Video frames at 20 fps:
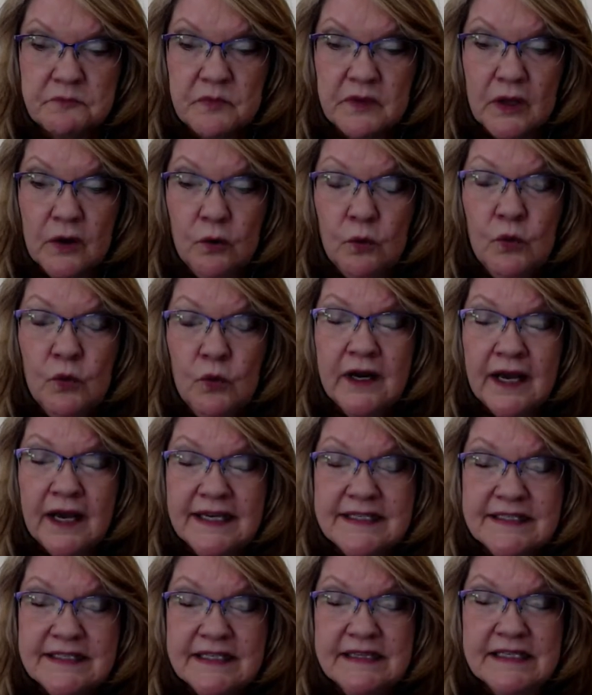When I
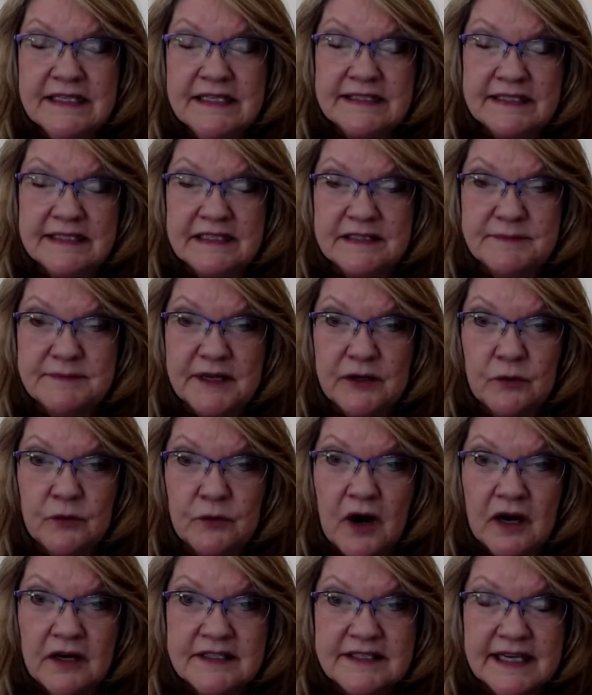did the 6-minute
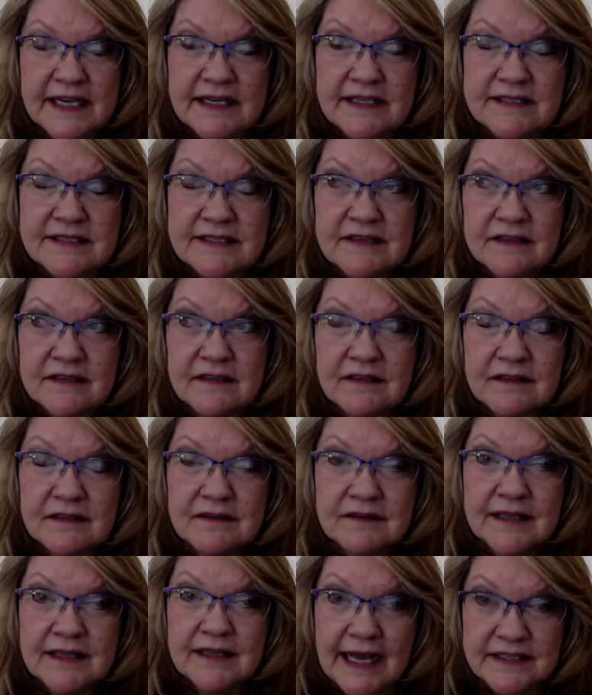walk test
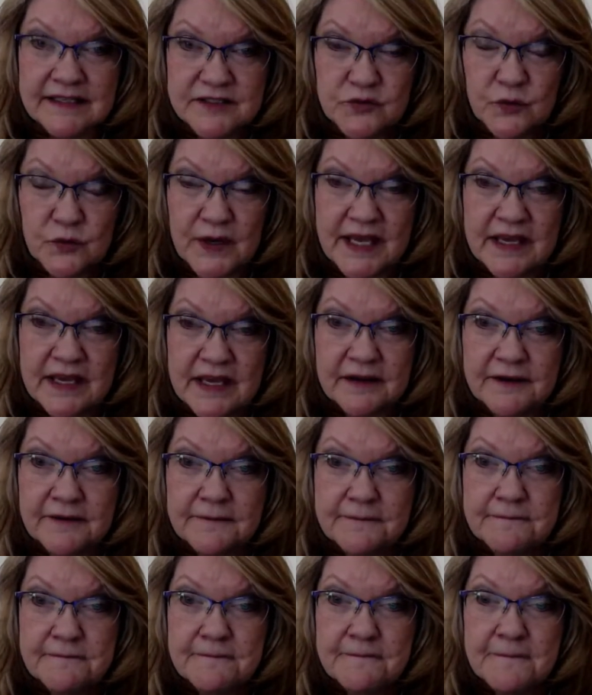last week,
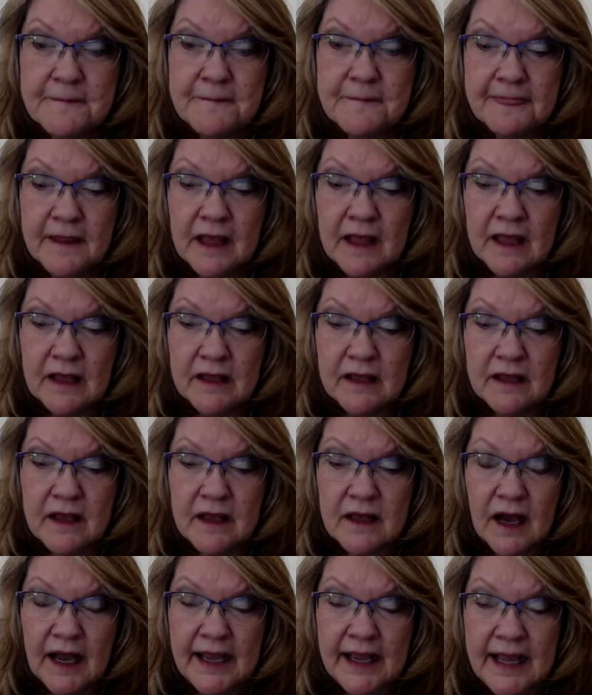
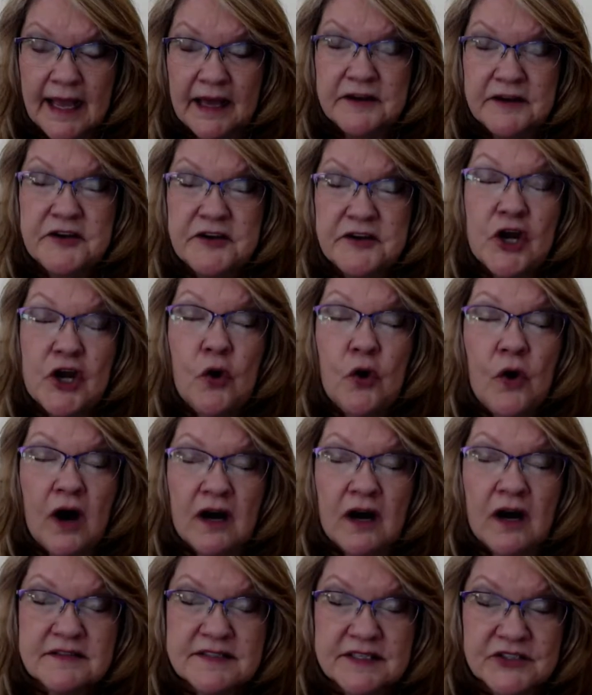I had no
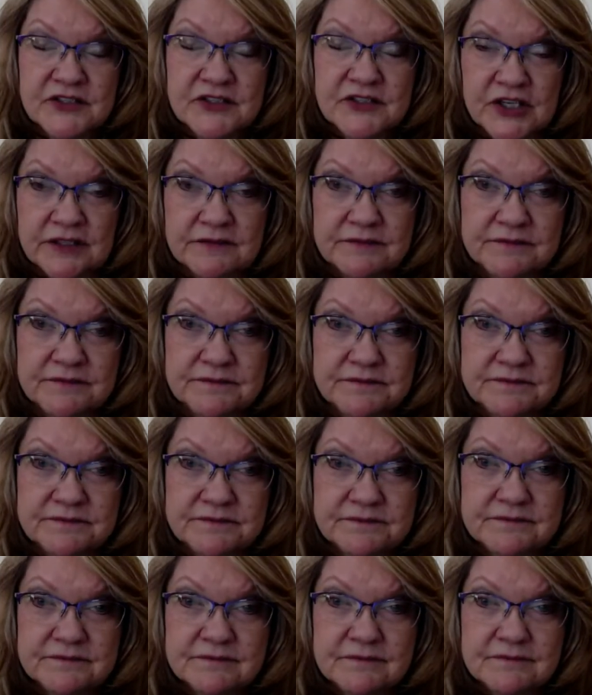oxygen.
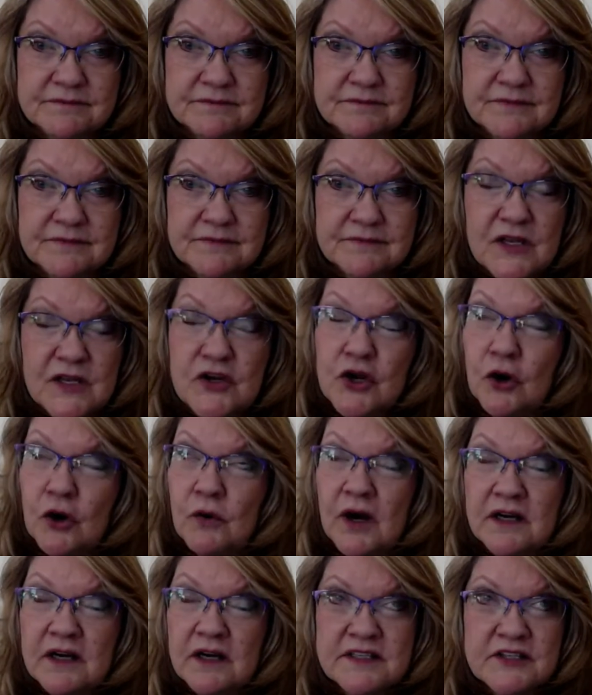No
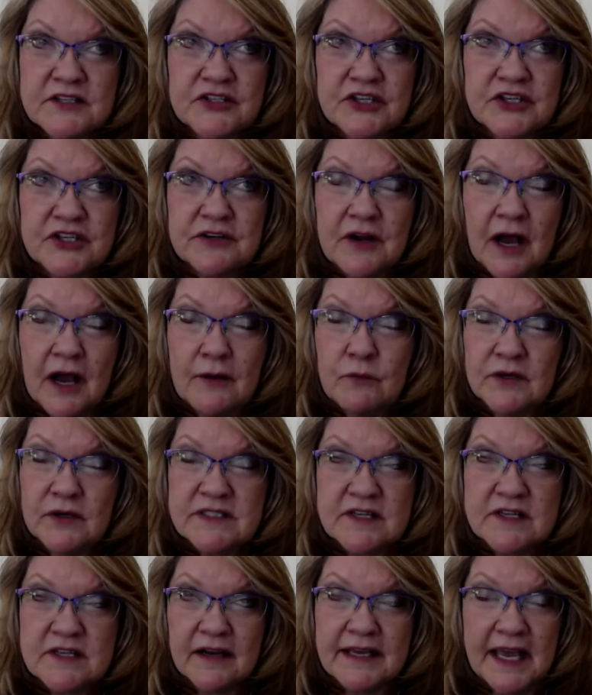oxygen. I was
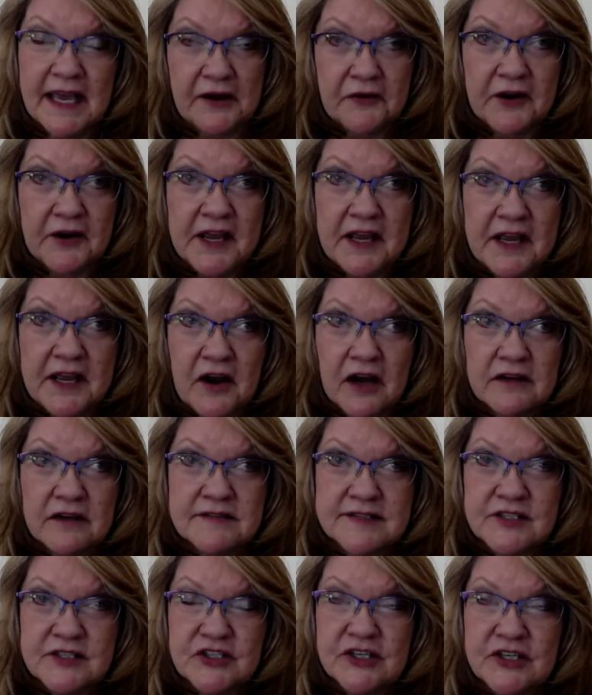not carrying
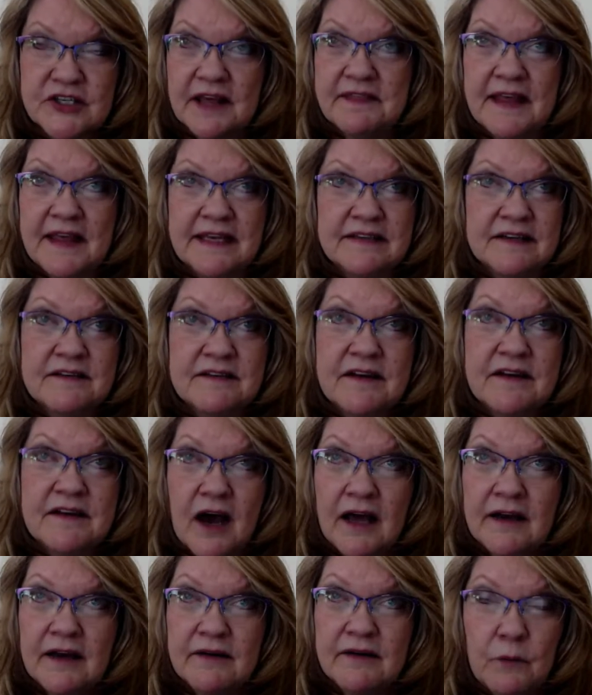oxygen, and they did
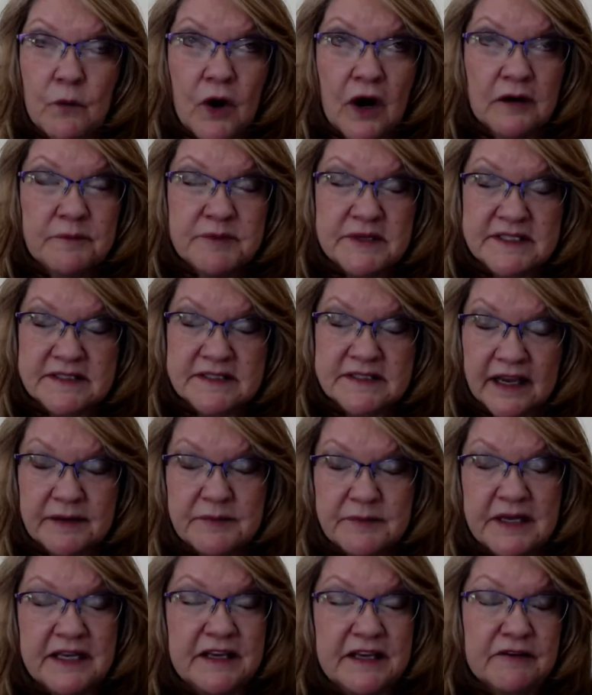not walk beside
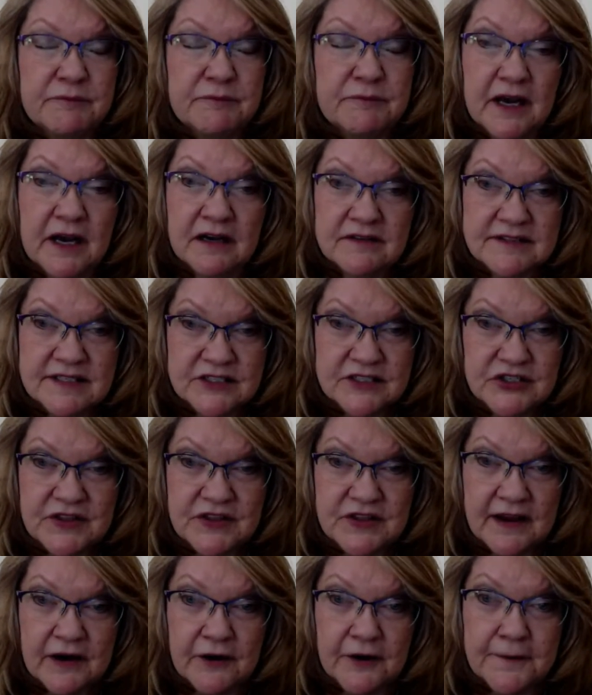me and give me oxygen
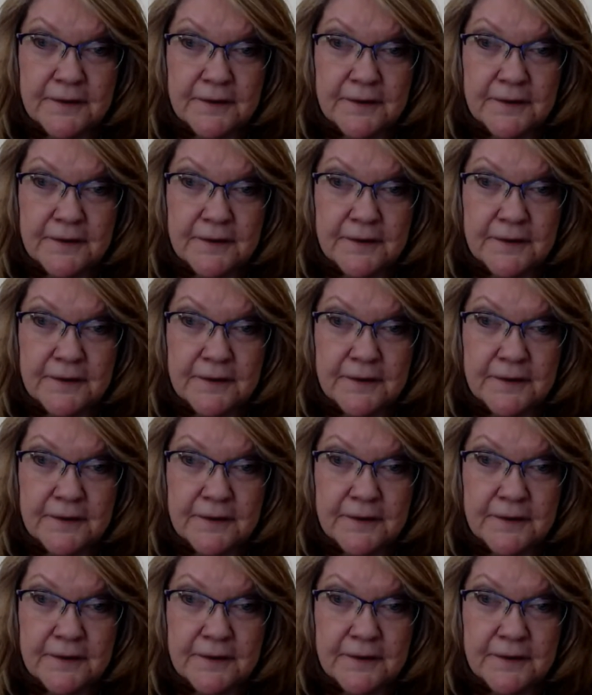there.